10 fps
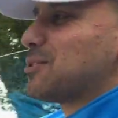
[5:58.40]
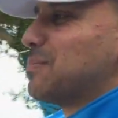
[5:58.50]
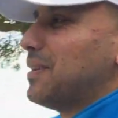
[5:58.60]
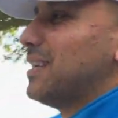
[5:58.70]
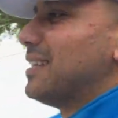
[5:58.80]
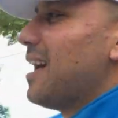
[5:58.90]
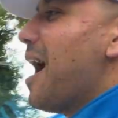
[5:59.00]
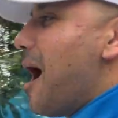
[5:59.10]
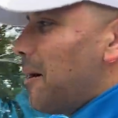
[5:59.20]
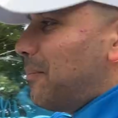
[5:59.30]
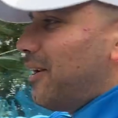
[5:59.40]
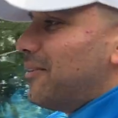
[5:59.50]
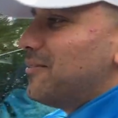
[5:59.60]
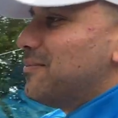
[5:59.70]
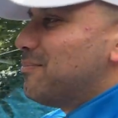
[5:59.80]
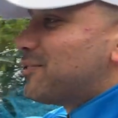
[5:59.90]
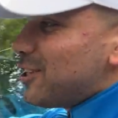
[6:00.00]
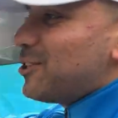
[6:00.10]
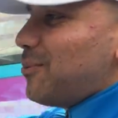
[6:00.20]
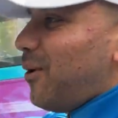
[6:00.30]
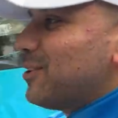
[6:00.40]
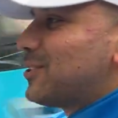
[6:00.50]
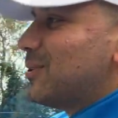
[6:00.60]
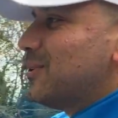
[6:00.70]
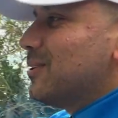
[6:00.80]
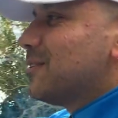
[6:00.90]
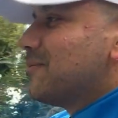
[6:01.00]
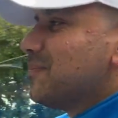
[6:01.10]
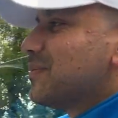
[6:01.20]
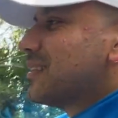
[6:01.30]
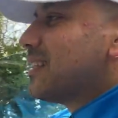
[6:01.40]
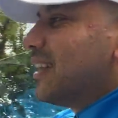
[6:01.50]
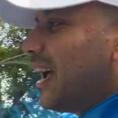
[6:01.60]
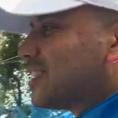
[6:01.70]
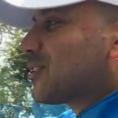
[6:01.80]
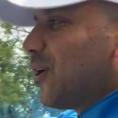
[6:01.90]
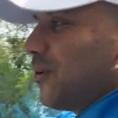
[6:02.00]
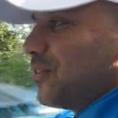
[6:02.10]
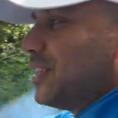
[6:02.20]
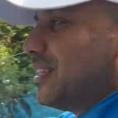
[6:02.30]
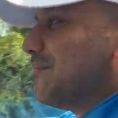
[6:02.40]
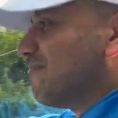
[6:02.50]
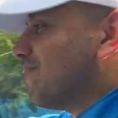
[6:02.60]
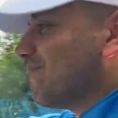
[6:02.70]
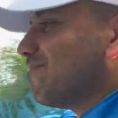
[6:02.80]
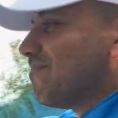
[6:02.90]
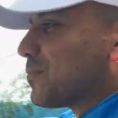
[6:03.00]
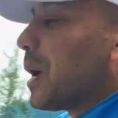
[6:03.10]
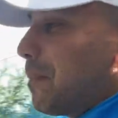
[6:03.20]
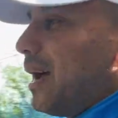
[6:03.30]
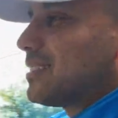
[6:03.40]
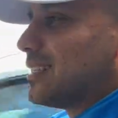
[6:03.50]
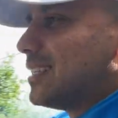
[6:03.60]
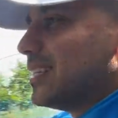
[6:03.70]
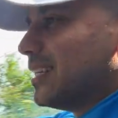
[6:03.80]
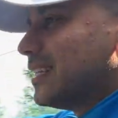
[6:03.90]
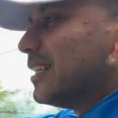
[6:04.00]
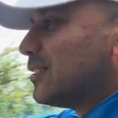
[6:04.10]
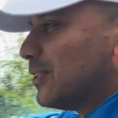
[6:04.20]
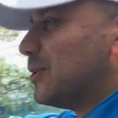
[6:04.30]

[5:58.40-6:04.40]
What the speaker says: speed, but should you want to, it's got the capacity to